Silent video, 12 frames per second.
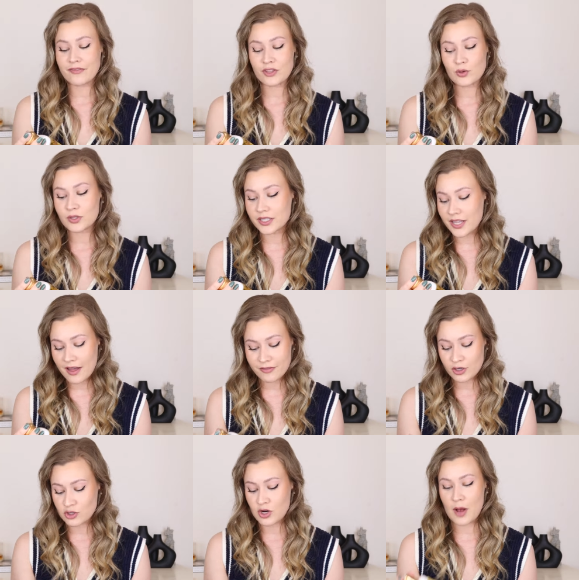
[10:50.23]
if you love
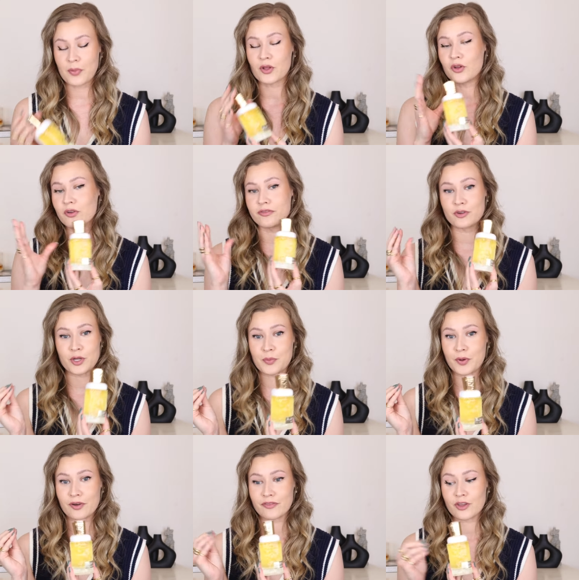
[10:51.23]
your tropical fruity
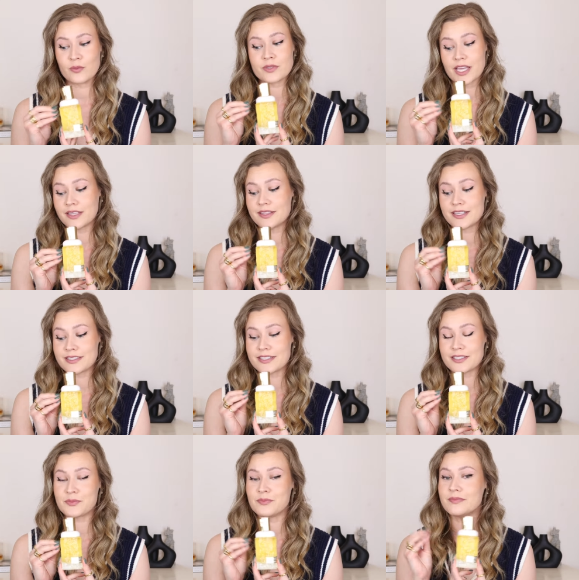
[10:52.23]
perfumes like this
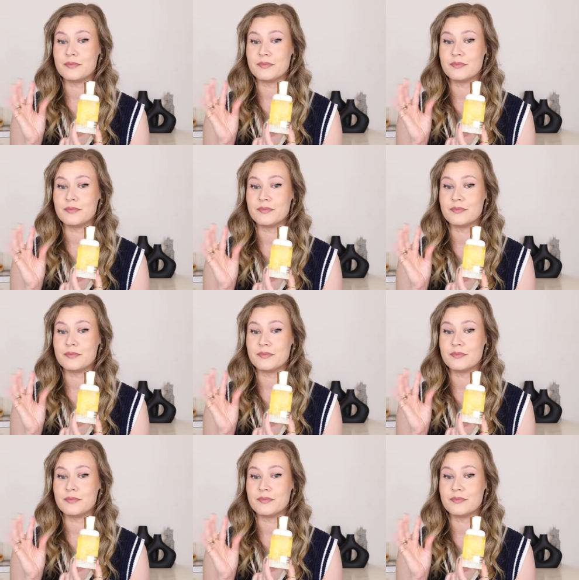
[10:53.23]
is